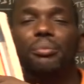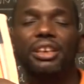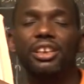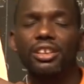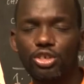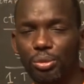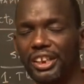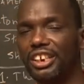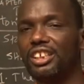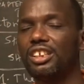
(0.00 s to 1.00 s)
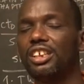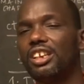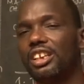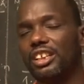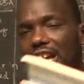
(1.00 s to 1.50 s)
be spending
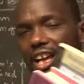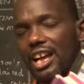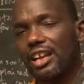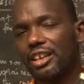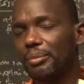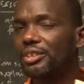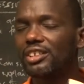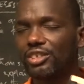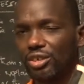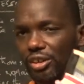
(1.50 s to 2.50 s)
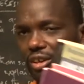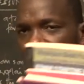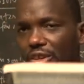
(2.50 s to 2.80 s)
uh, means that you,